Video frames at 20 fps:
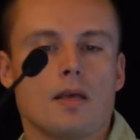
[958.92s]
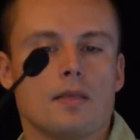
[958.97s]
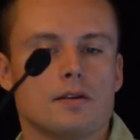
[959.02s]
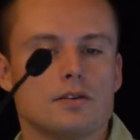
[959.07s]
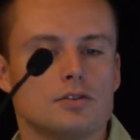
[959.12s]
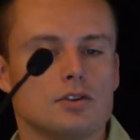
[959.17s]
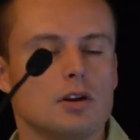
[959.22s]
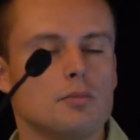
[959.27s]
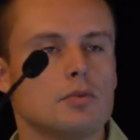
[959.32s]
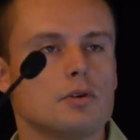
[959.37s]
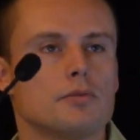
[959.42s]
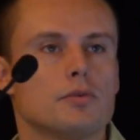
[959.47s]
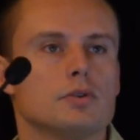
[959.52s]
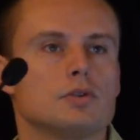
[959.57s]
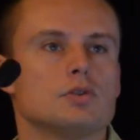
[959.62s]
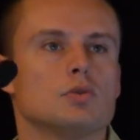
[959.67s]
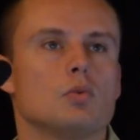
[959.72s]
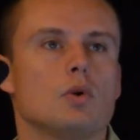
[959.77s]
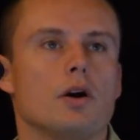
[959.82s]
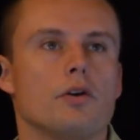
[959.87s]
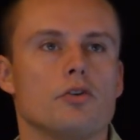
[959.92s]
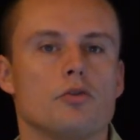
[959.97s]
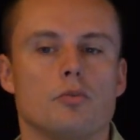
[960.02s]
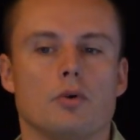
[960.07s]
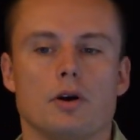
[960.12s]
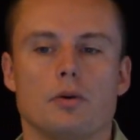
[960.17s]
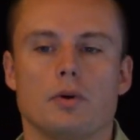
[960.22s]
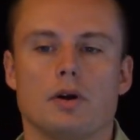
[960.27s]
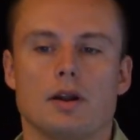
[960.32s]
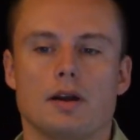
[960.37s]
There's a number of reasons why you
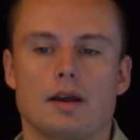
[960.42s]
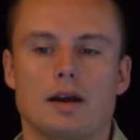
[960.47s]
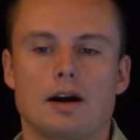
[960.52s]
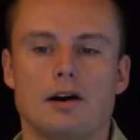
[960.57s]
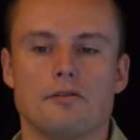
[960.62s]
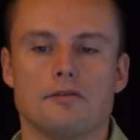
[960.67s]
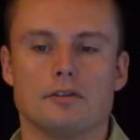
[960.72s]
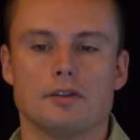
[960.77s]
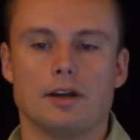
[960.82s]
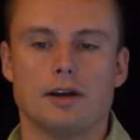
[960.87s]
might want to account for